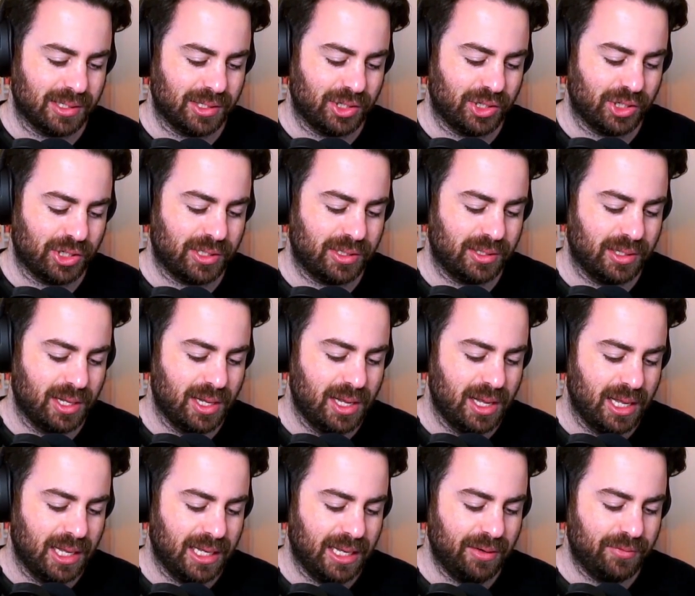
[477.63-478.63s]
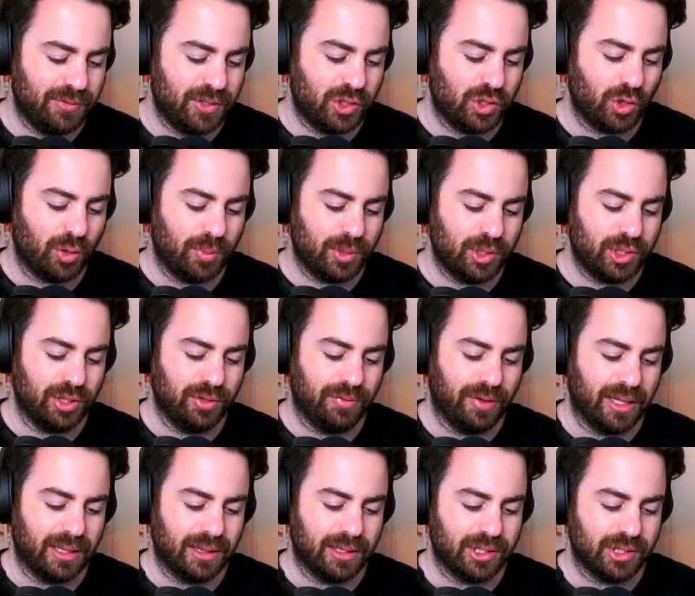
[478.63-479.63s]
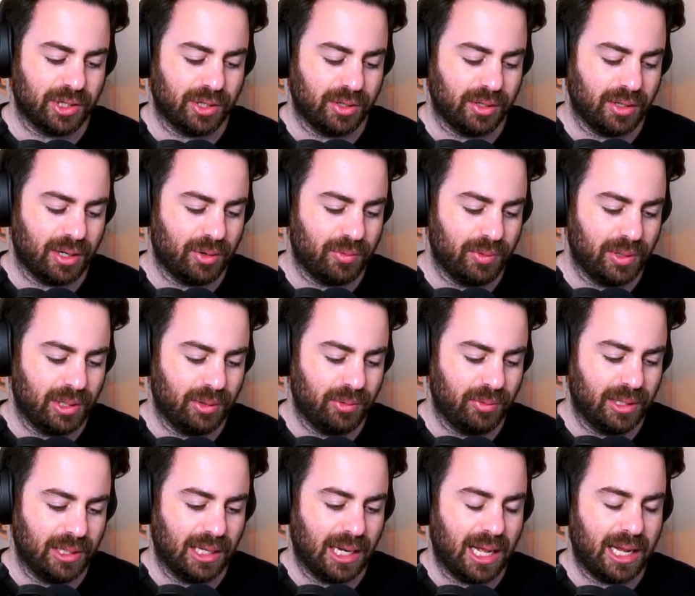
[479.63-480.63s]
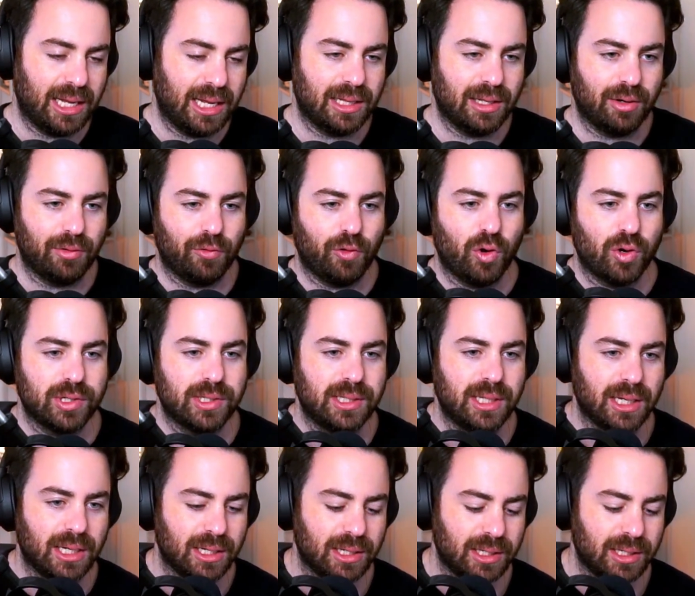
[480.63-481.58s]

It just gives you so much advantage. I really, really like it. And of course, the